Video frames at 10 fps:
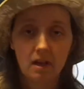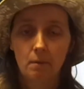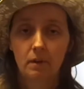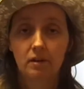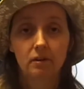
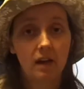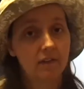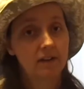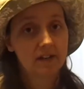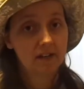but you do have
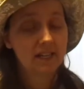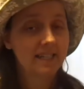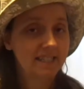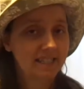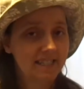
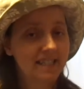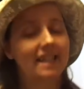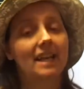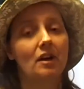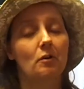internet
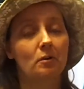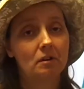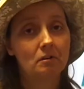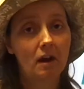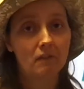or
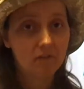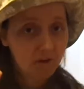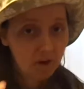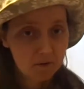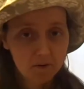you have a
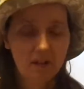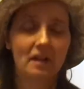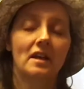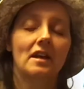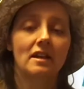phone.
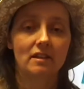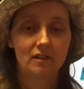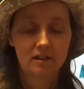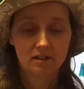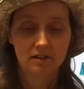You
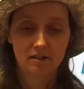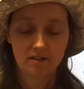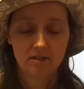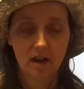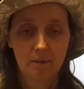can
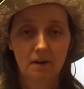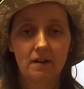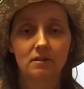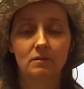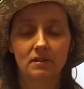hop
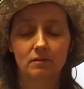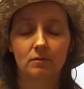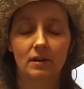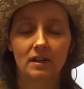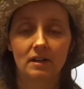on
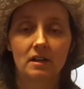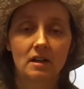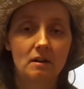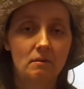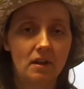Twitter
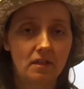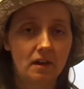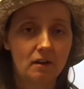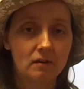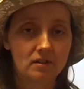with
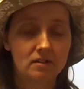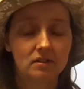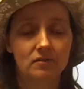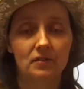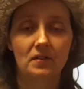quilters
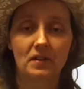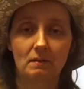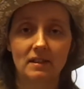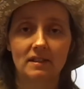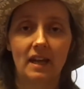for 15
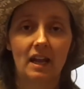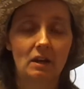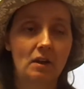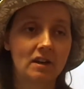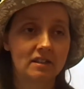minutes a day. I
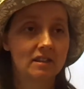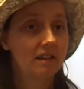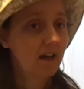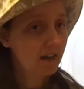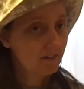know there's a
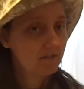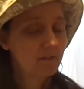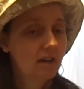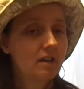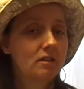lot of
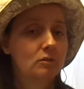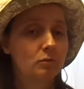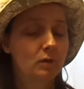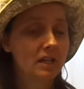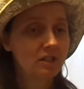
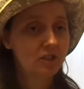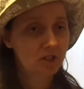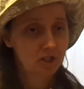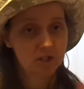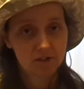
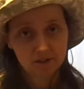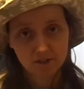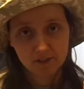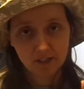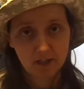
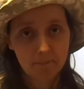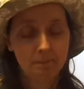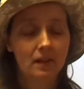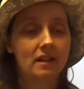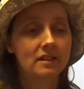twilters,
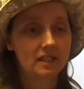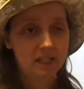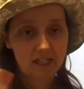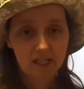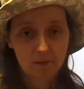
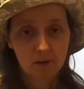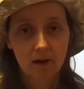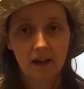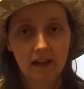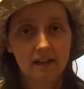
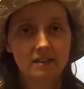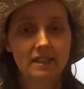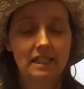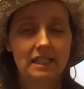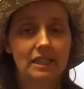
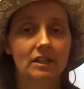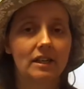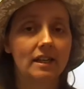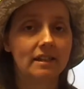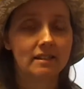
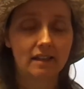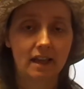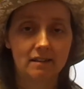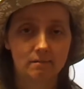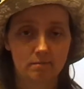Twilters,
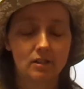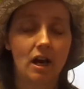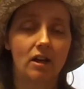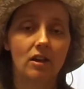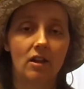that
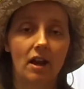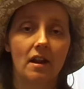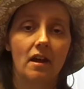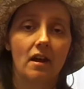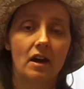talk a lot
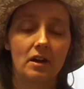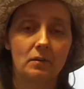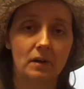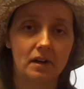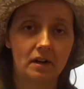on
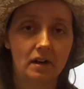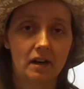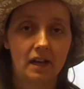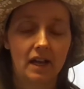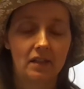Twitter,
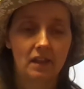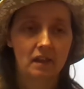and